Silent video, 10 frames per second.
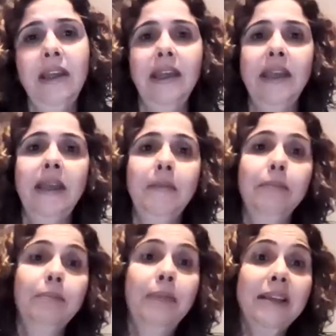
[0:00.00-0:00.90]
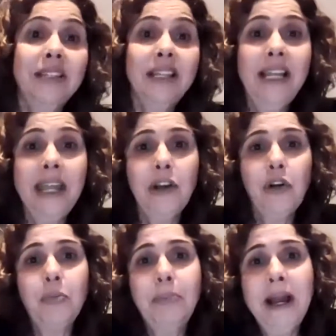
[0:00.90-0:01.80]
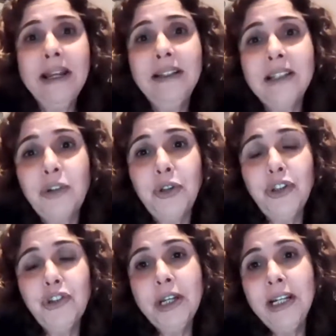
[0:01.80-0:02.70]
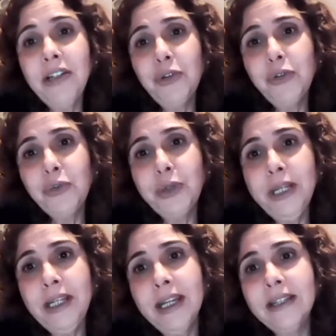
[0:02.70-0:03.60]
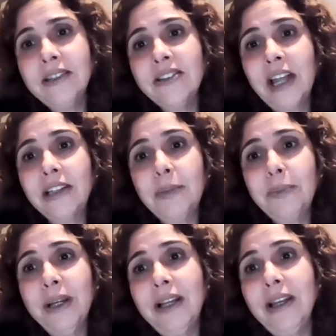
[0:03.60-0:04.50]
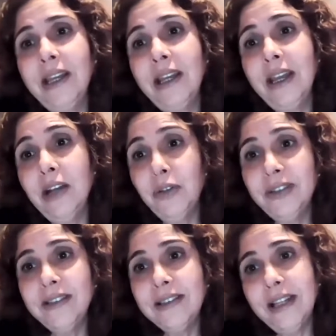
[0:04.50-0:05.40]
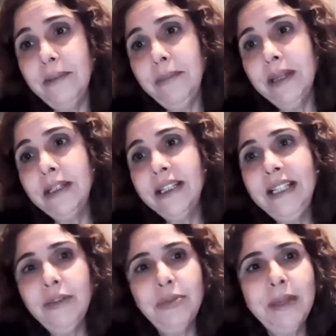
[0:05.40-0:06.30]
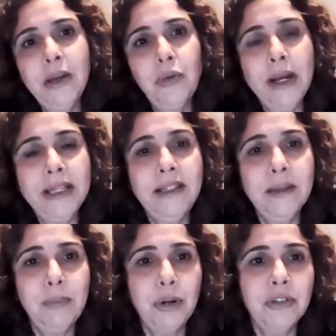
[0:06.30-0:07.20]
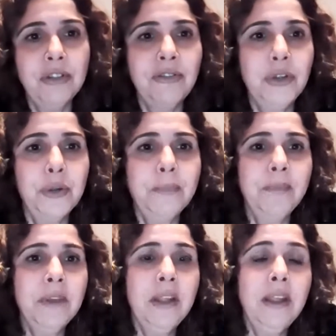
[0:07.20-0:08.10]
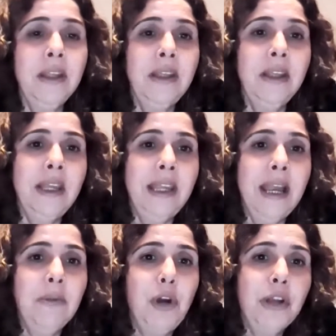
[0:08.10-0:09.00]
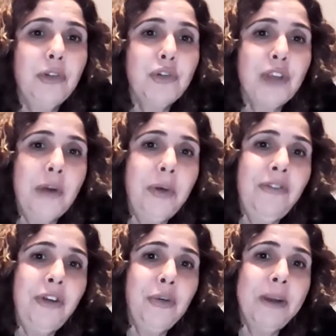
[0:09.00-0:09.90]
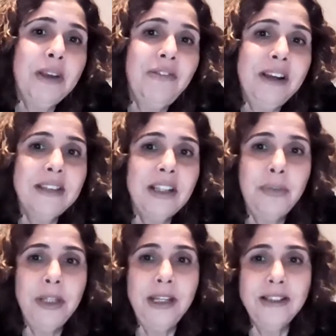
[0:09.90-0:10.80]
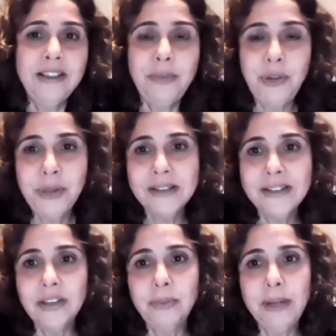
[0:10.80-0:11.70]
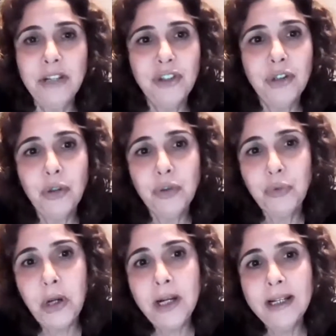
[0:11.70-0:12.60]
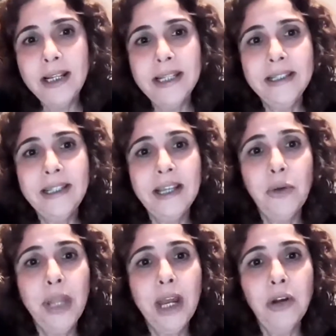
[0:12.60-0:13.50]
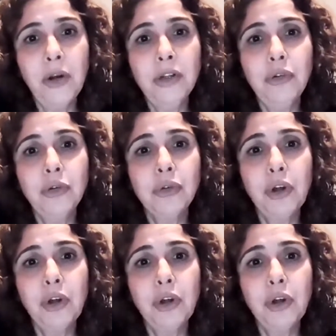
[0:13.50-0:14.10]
Basically, I combine the traditional industry and the startup ecosystem, and it gives me a wide point of view. I'm going to share with you my vast experience on budget control, and we are going to